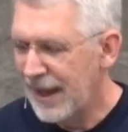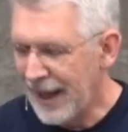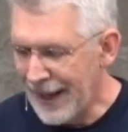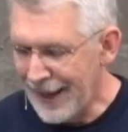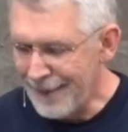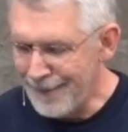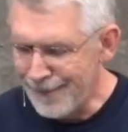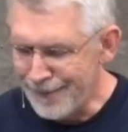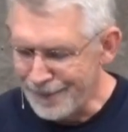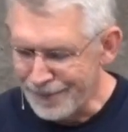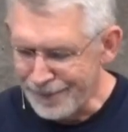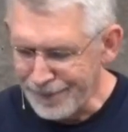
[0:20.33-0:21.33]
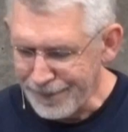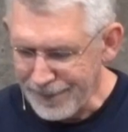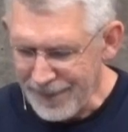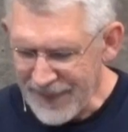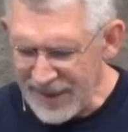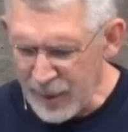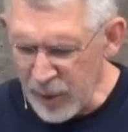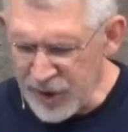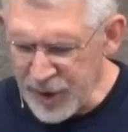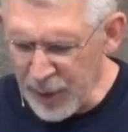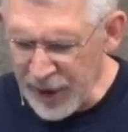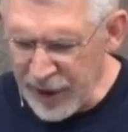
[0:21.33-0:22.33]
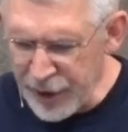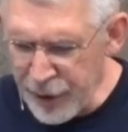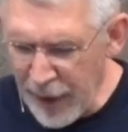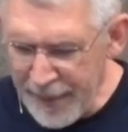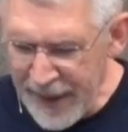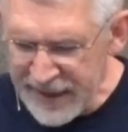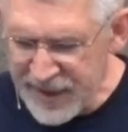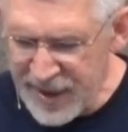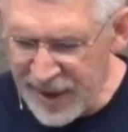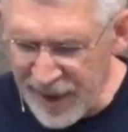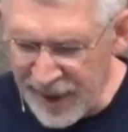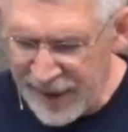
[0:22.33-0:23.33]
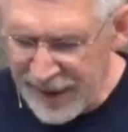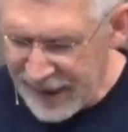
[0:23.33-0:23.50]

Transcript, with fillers: Um, so we're going to do our best here